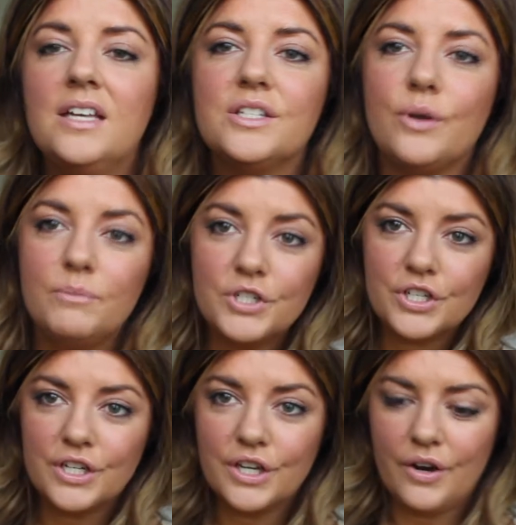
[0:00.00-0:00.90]
So I'm
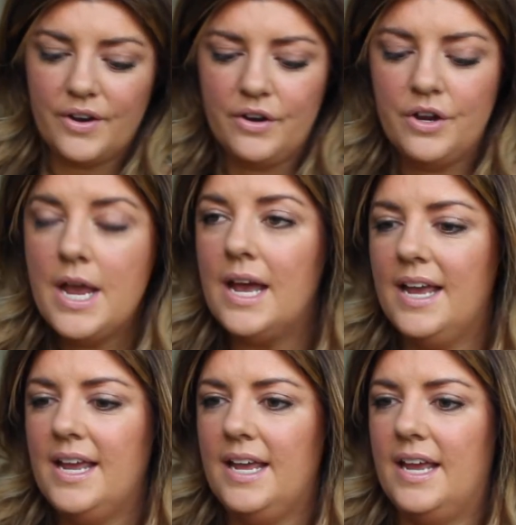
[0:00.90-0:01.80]
just going to go
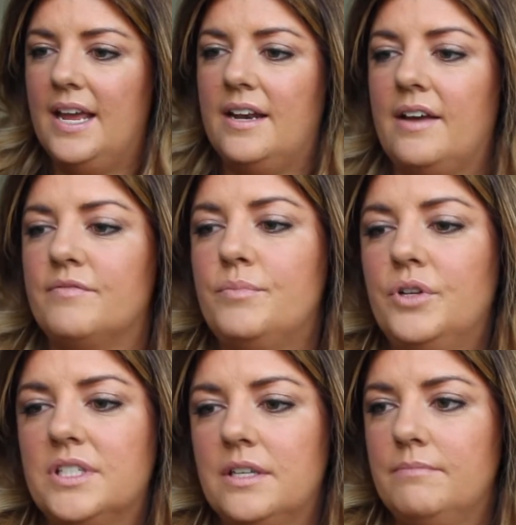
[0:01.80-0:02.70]
ahead, I've
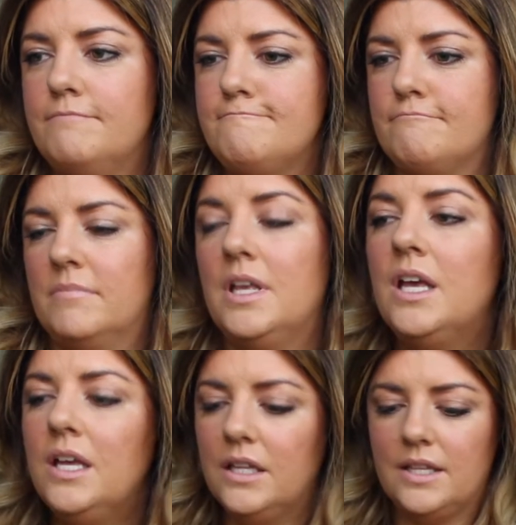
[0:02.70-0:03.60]
put some
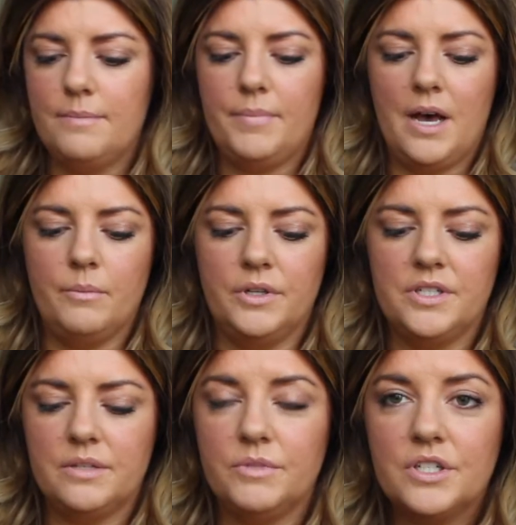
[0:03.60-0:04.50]
lip balm
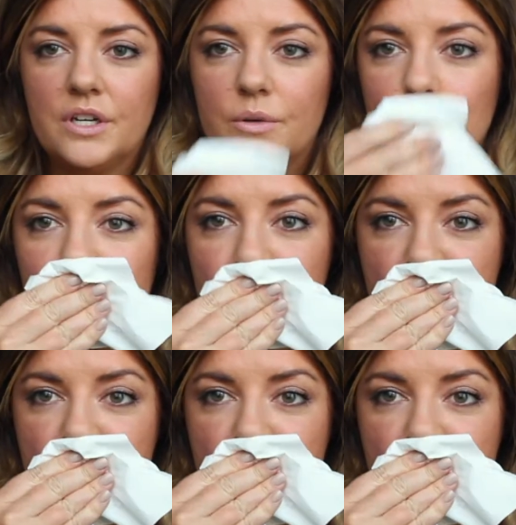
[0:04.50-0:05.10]
on, so I'm just going to